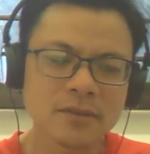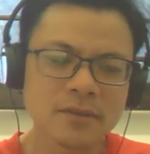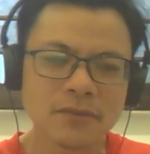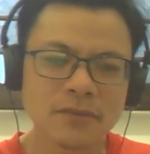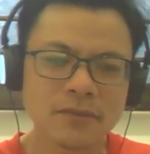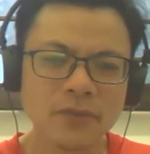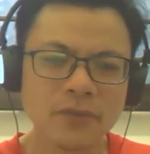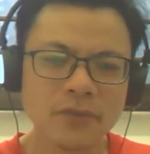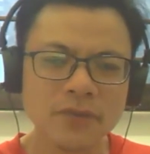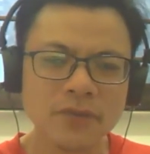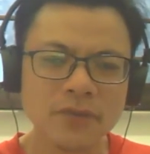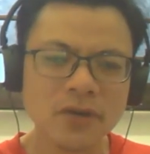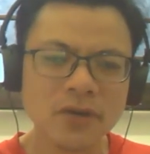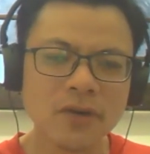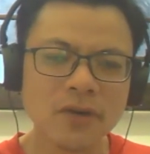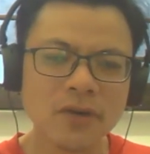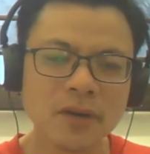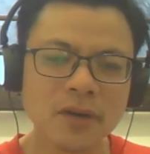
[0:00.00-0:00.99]
what we
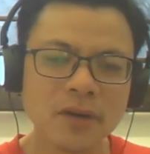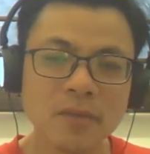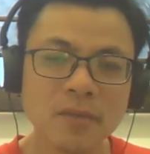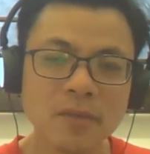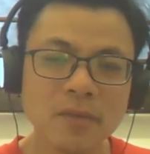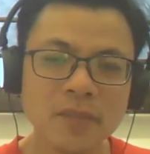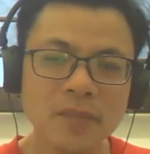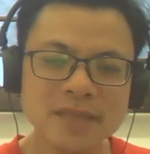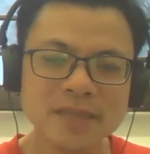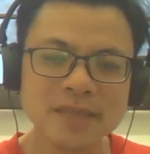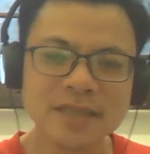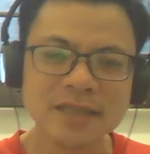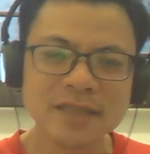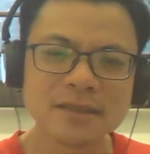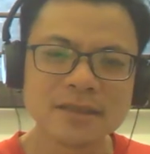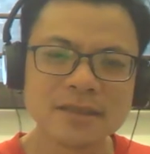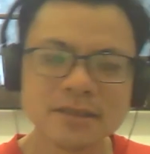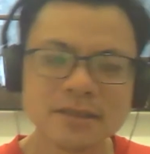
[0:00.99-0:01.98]
call a complex
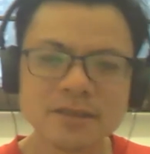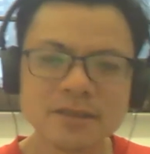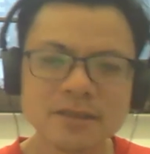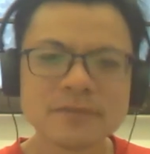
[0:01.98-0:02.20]
sentence,